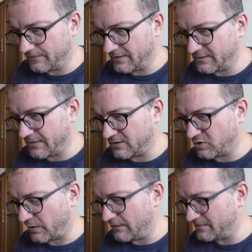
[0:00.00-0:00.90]
about
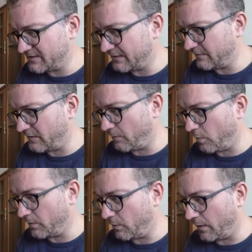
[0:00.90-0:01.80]
20% of
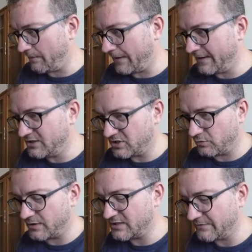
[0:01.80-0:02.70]
the web page. The rest of